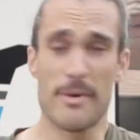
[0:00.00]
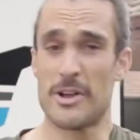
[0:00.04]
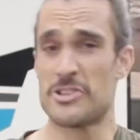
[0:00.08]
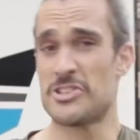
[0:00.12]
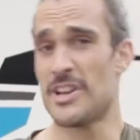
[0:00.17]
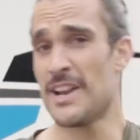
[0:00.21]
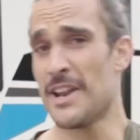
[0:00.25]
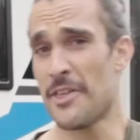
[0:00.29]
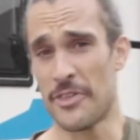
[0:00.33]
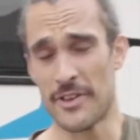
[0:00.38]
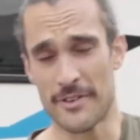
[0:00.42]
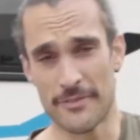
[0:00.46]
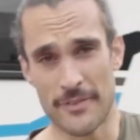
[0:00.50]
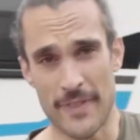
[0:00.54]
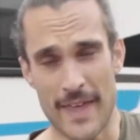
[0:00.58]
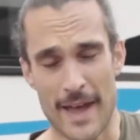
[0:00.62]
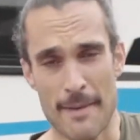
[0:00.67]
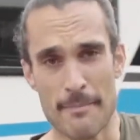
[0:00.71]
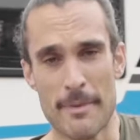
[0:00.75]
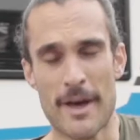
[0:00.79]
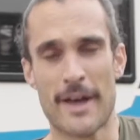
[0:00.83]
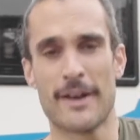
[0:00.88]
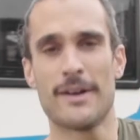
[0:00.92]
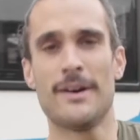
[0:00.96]
much anything for
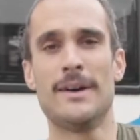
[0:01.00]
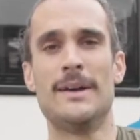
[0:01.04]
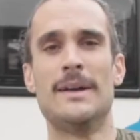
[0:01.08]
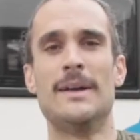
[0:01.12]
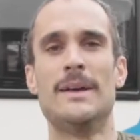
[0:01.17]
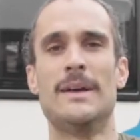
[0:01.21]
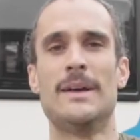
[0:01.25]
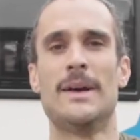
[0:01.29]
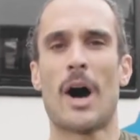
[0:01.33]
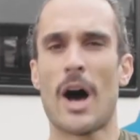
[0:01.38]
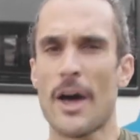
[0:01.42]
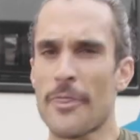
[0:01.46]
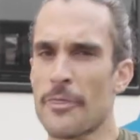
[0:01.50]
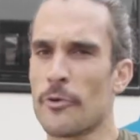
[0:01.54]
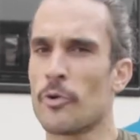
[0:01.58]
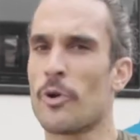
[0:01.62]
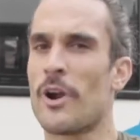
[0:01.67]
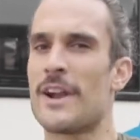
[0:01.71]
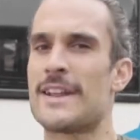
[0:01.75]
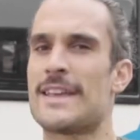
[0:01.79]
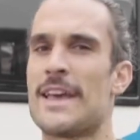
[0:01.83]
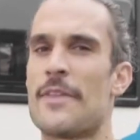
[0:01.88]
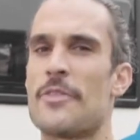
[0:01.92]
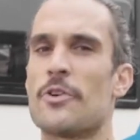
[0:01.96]
that matter, I thought
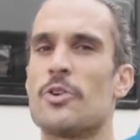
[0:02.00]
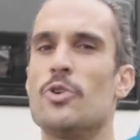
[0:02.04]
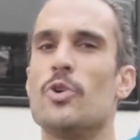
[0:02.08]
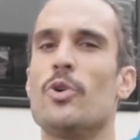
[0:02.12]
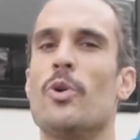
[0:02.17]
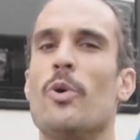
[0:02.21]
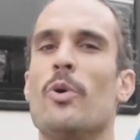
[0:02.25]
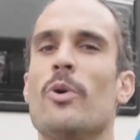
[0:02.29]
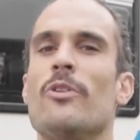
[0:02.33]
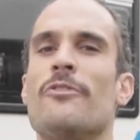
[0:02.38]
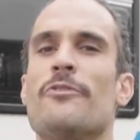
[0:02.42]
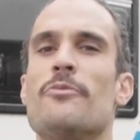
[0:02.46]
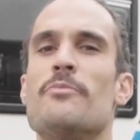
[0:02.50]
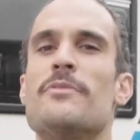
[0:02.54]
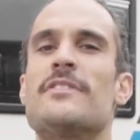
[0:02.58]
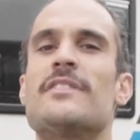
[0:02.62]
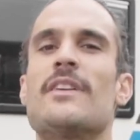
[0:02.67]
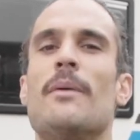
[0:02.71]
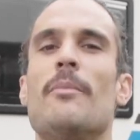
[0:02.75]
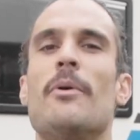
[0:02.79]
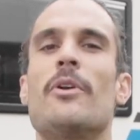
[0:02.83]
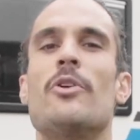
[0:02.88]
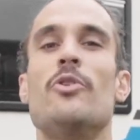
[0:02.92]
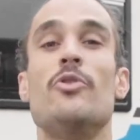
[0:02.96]
I'd get the good oil from
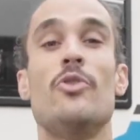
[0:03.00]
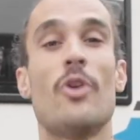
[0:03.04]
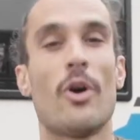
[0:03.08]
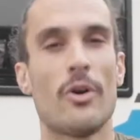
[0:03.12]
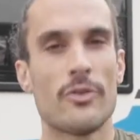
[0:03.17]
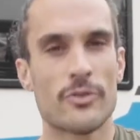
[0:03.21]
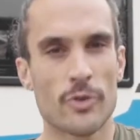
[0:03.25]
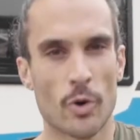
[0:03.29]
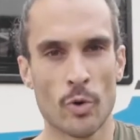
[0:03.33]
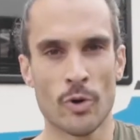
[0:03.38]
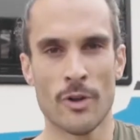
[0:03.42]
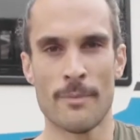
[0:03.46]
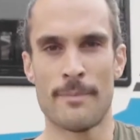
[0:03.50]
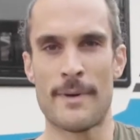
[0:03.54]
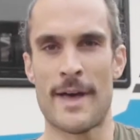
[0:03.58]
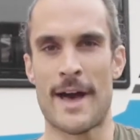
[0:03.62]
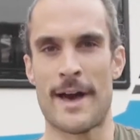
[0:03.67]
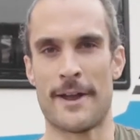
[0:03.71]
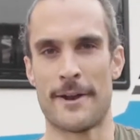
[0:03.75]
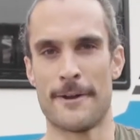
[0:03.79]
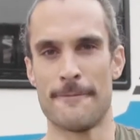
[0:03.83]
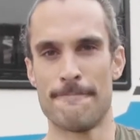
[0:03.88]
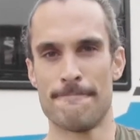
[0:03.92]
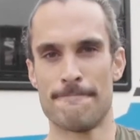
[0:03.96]
someone who knows all
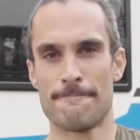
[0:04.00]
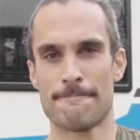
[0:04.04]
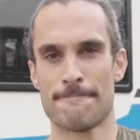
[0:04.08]
about it.